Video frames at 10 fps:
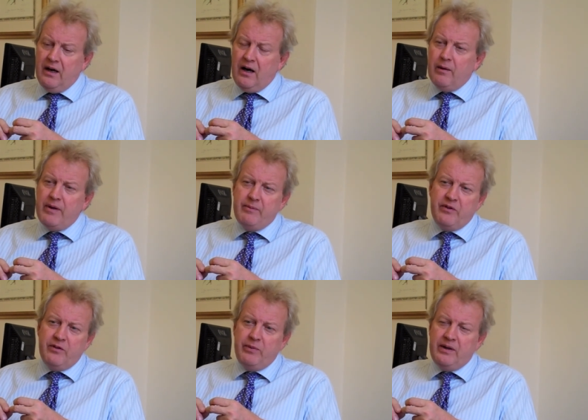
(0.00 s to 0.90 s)
our
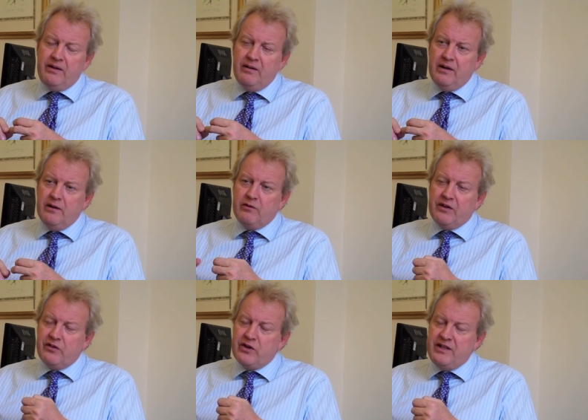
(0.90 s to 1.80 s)
members have been
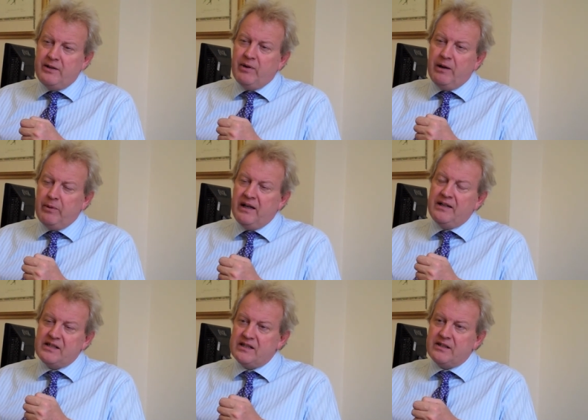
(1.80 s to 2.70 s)
frustrated by a planning
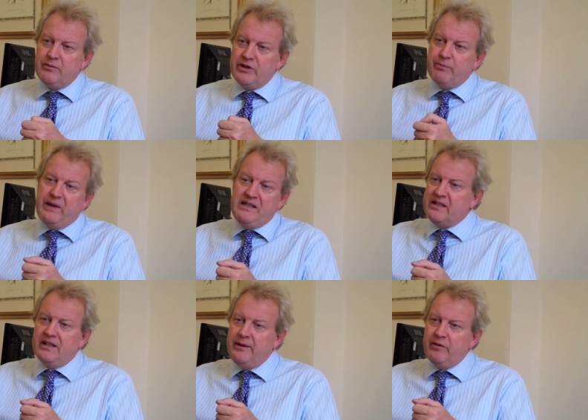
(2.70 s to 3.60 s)
system which
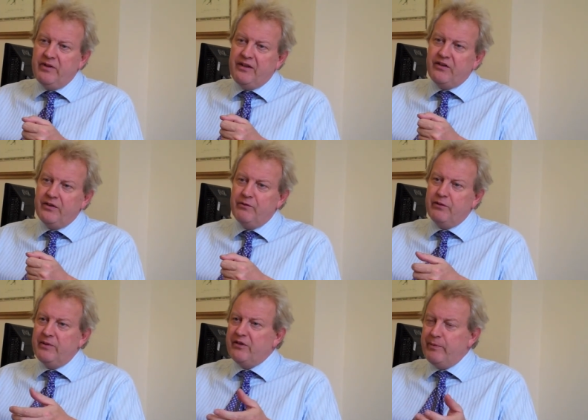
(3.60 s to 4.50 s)
basically prevents them
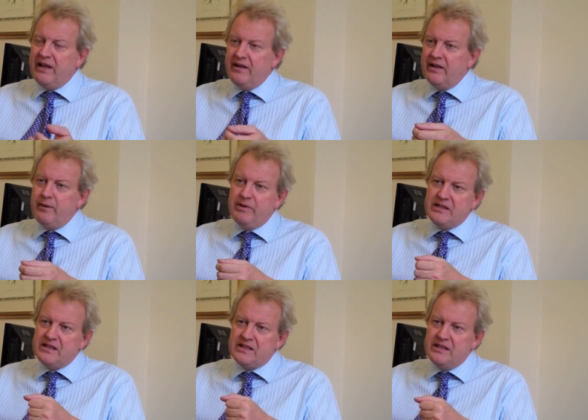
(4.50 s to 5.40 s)
from expanding their
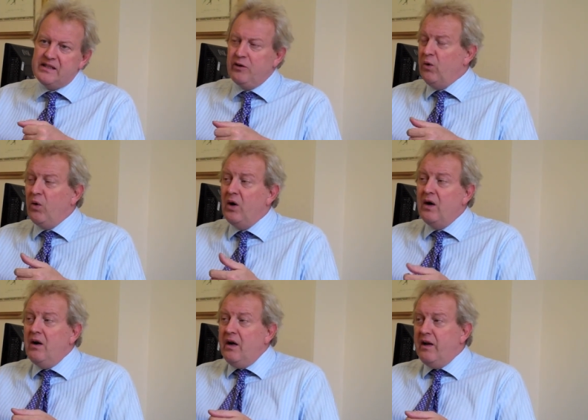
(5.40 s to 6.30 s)
businesses or
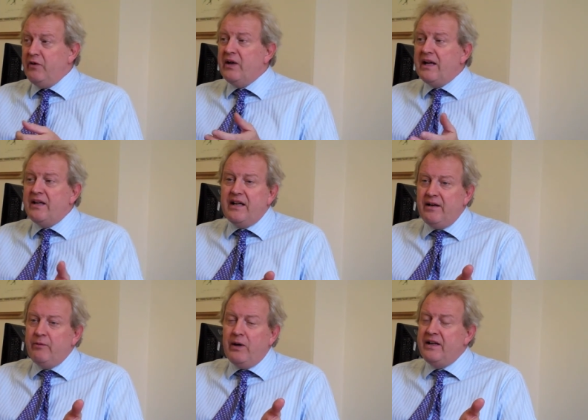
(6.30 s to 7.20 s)
if you're getting
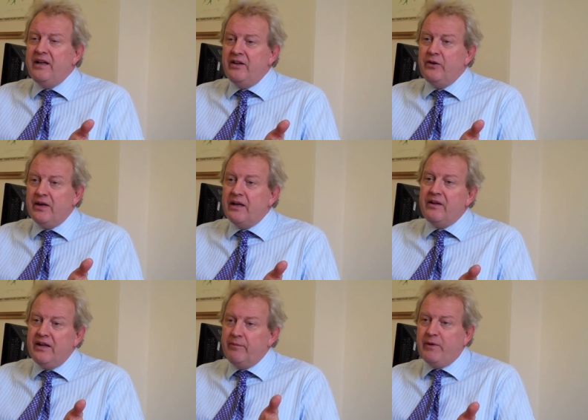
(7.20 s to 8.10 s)
anywhere near doing
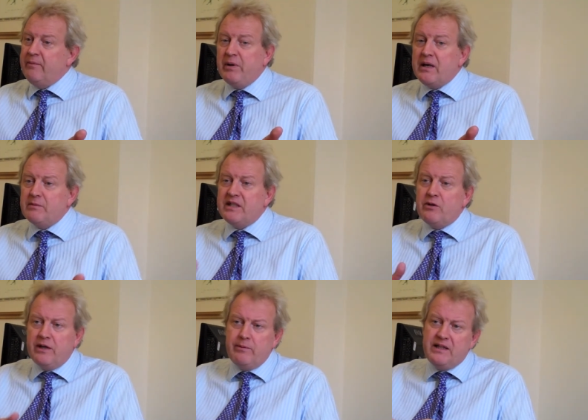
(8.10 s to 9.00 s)
anything becomes
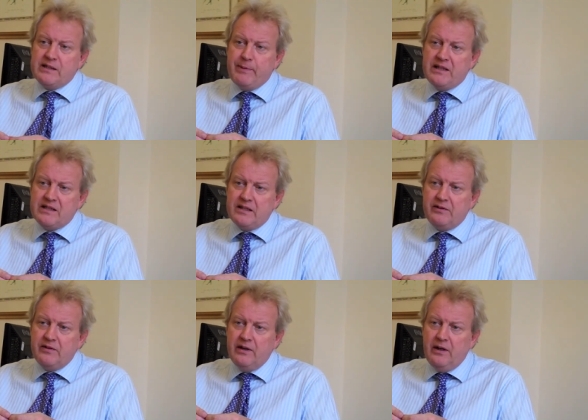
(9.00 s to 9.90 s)
incredibly expensive
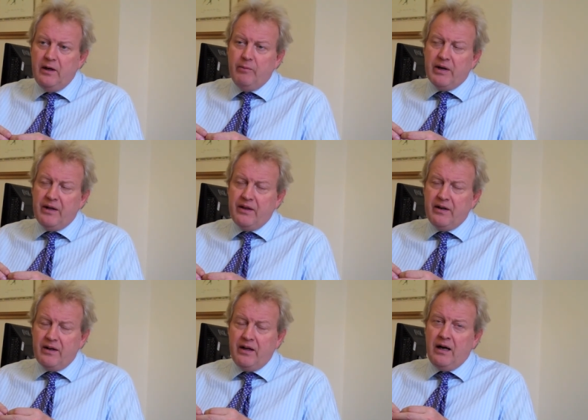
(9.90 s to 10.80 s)
but I
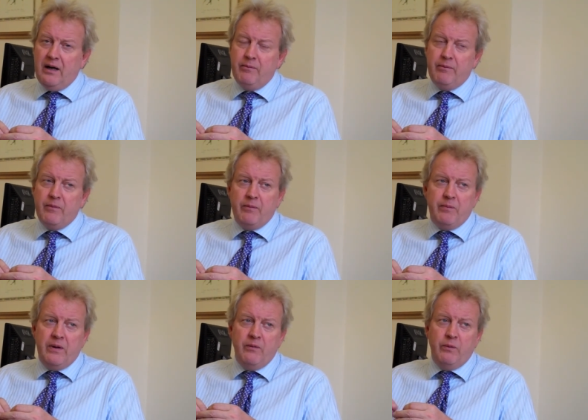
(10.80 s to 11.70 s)
think um,
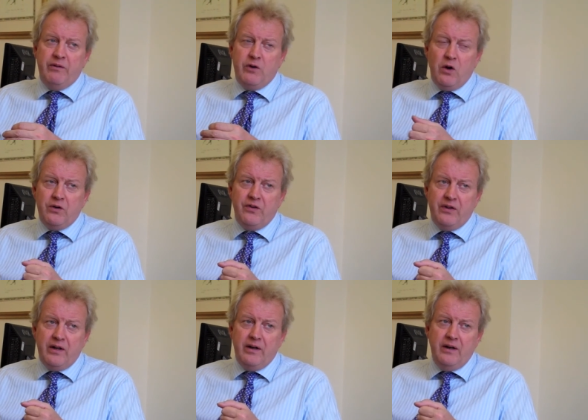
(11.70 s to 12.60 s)
we've got
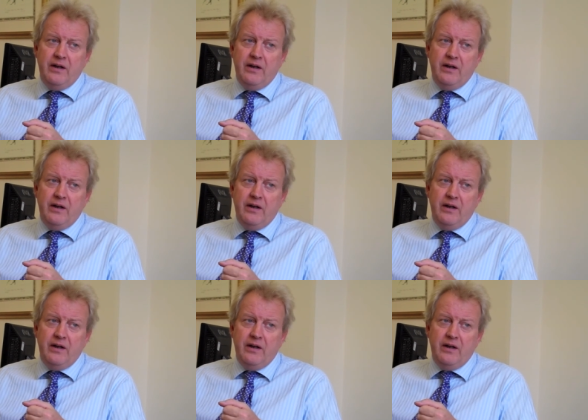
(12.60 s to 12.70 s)
the